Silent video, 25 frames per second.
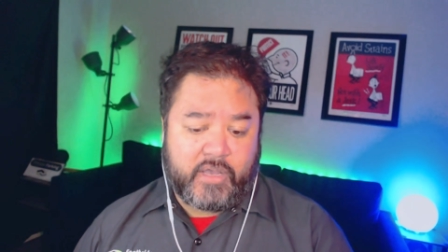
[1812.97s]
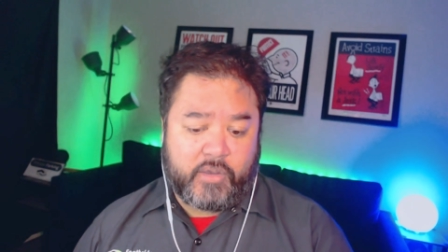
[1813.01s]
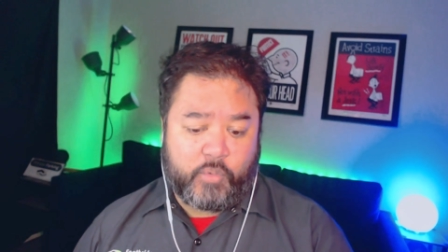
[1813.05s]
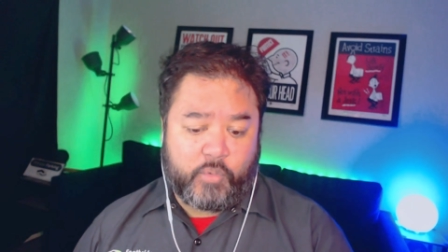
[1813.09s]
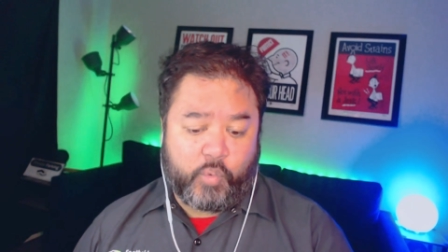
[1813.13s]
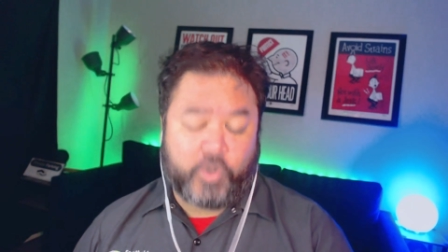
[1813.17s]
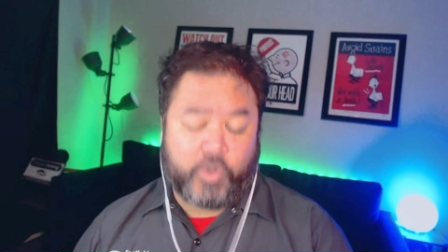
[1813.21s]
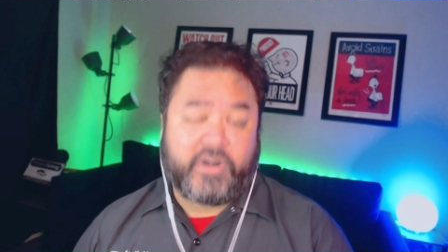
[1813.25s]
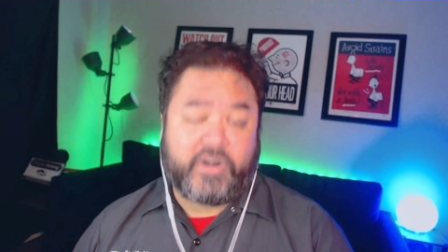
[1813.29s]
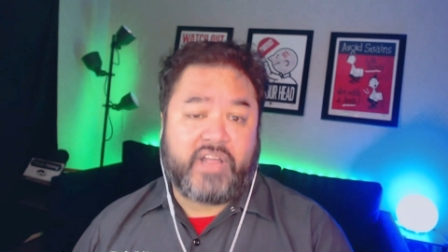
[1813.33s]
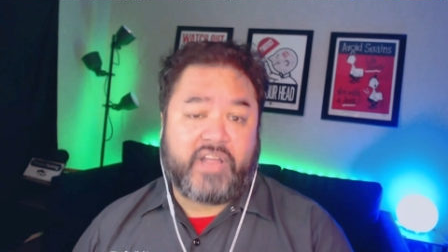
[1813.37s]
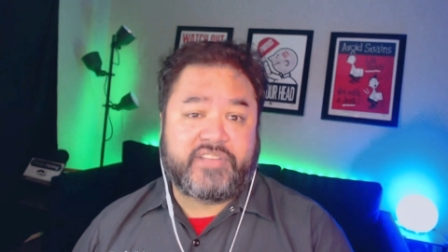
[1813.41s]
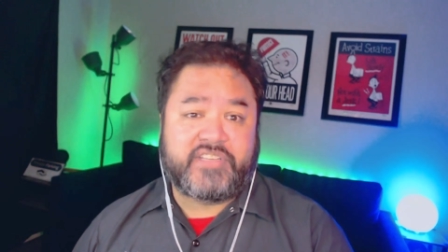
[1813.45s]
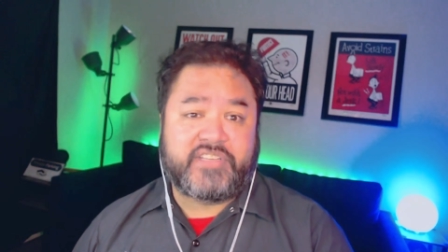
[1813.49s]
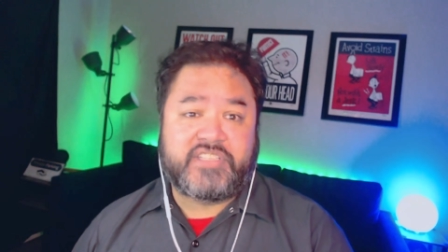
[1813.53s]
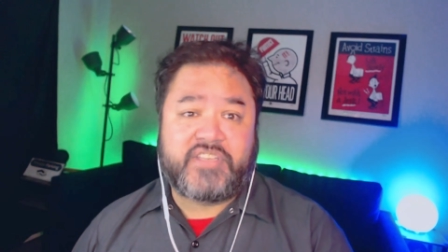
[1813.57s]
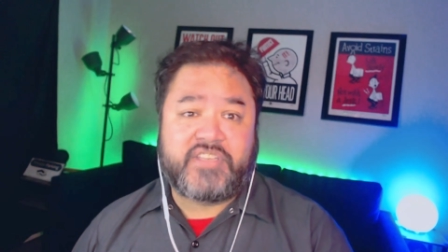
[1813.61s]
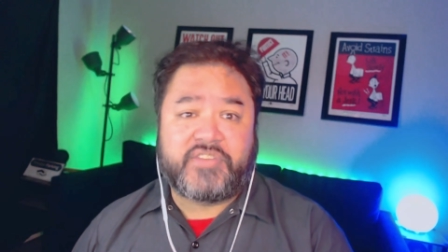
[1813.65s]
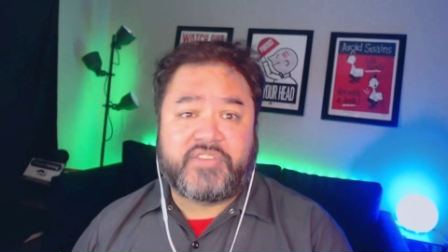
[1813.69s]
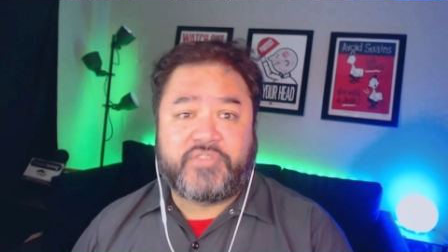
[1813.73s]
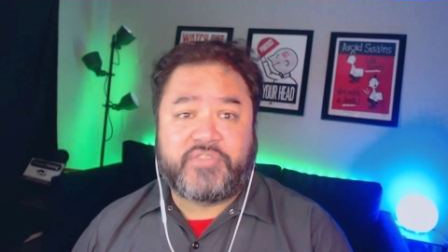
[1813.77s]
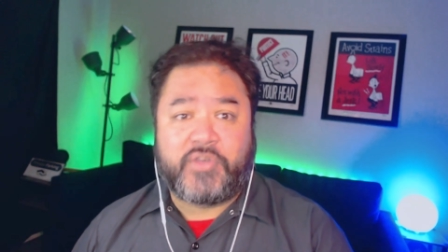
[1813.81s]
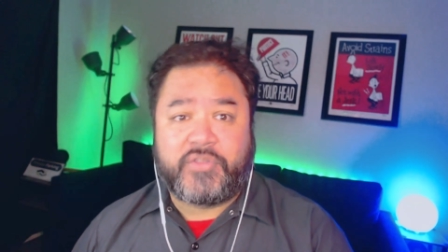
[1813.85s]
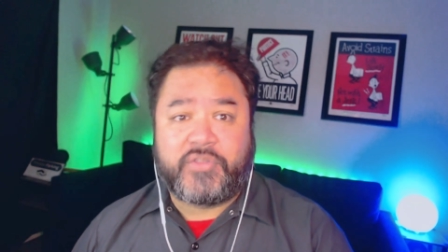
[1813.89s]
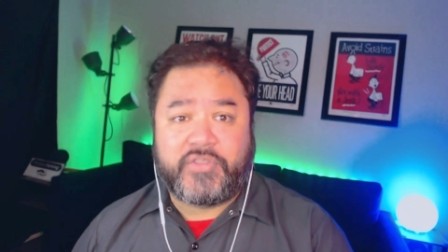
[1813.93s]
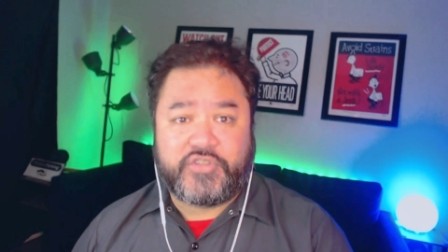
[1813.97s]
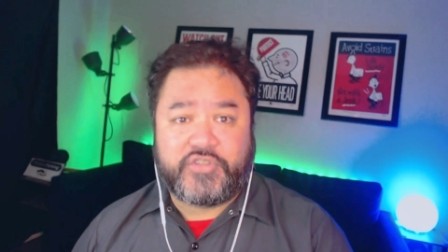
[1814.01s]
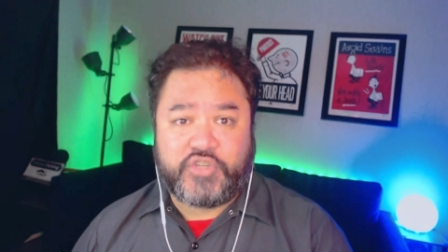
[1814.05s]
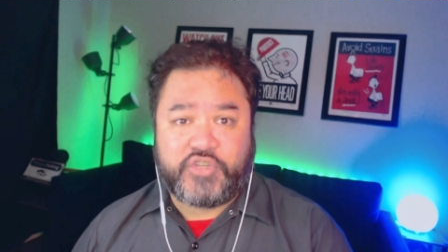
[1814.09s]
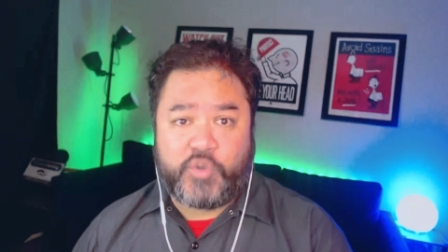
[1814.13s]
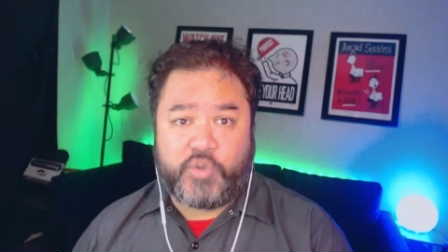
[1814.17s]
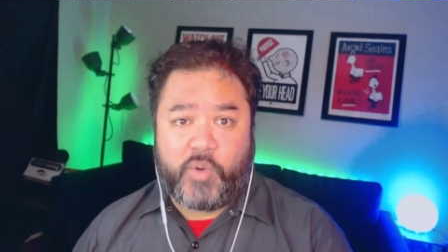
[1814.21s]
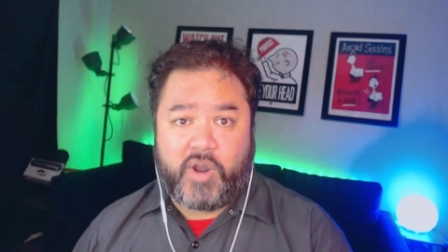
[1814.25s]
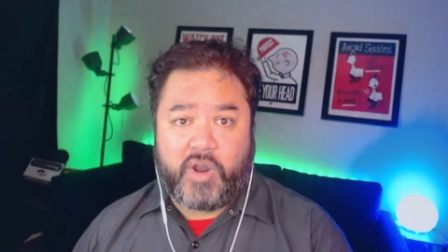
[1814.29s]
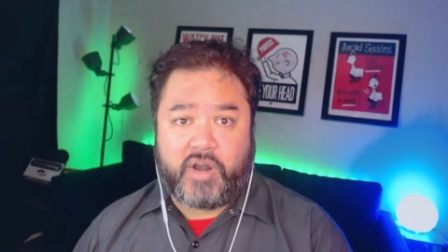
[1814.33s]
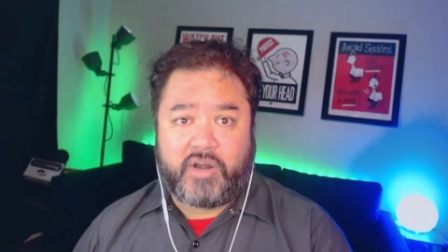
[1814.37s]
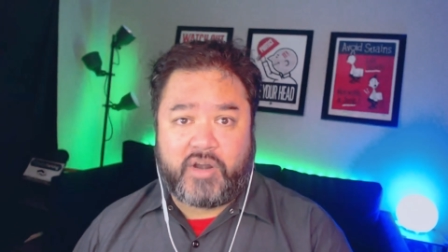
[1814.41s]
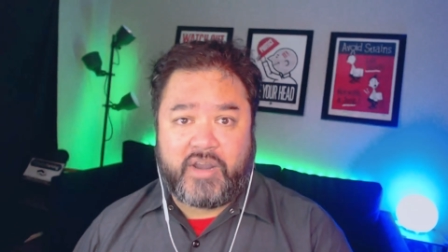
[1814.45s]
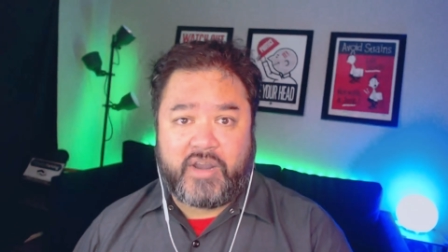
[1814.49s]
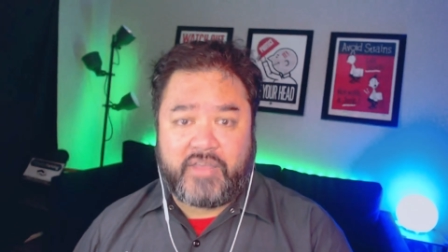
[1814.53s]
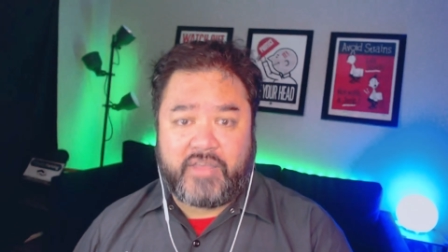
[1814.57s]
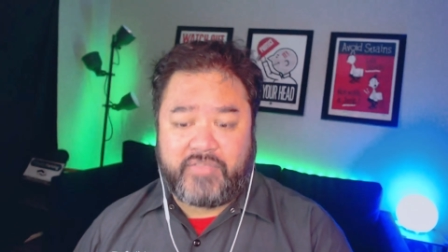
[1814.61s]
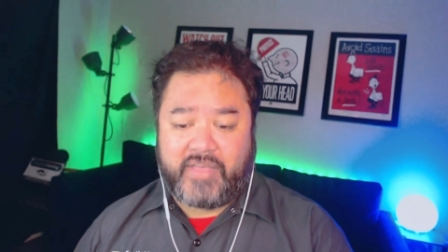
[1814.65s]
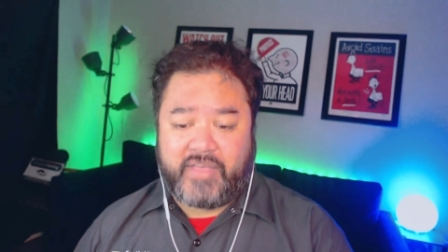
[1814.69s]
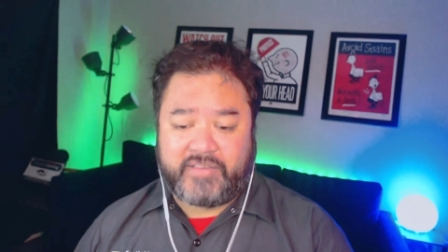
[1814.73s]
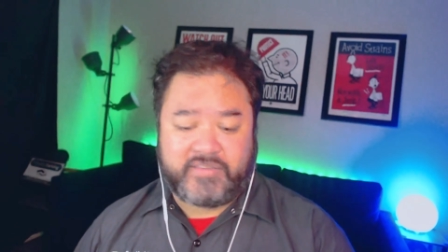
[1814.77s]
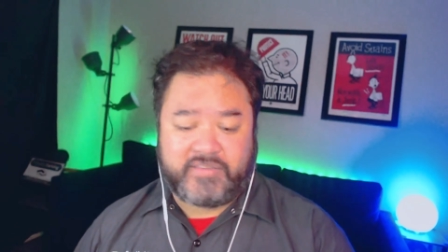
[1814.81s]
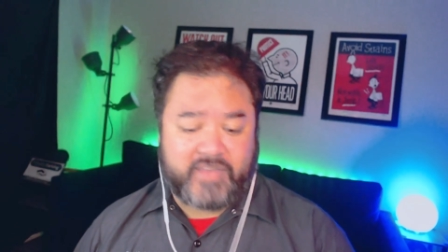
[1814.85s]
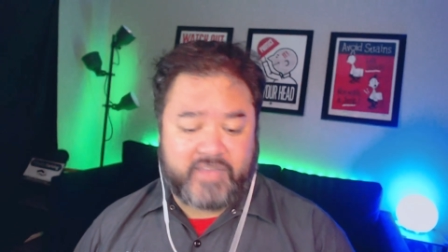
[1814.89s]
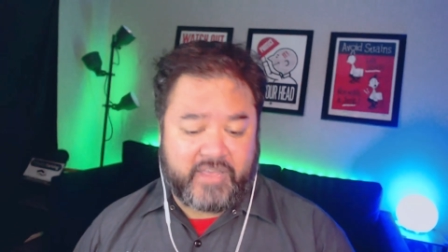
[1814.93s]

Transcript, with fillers: we're not successful unless you are and that's